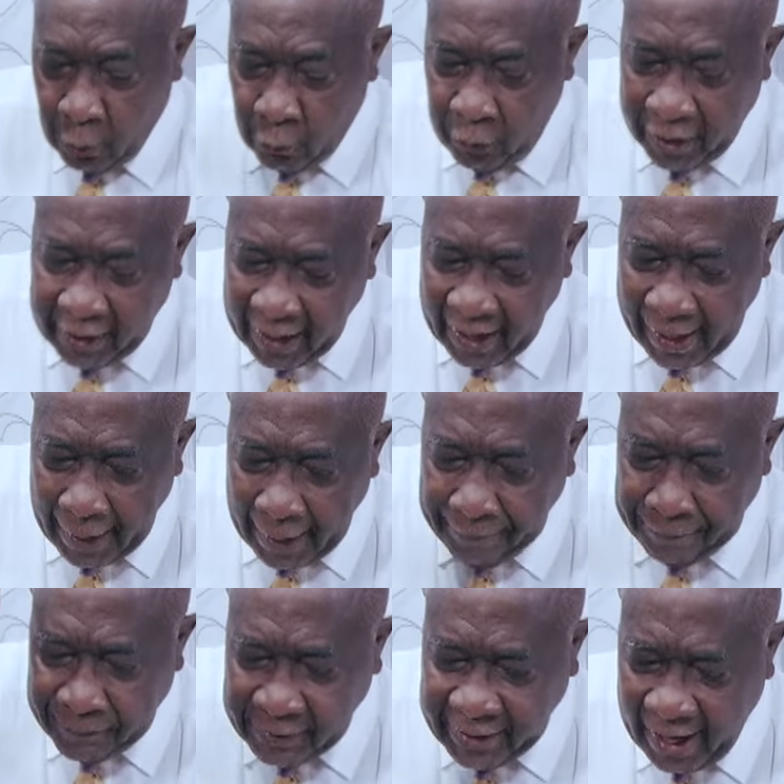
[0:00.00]
We get
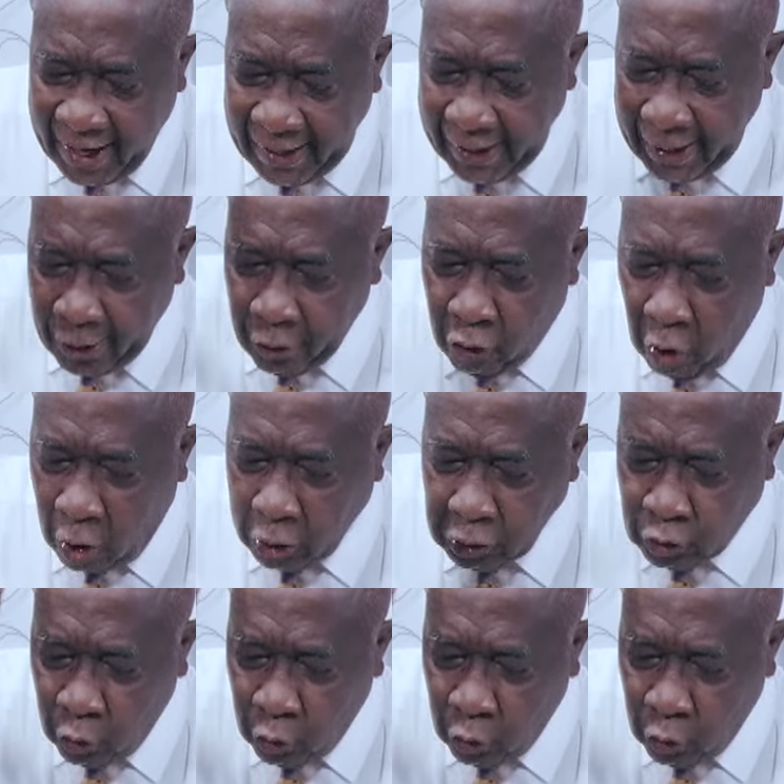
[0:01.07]
up daily and go to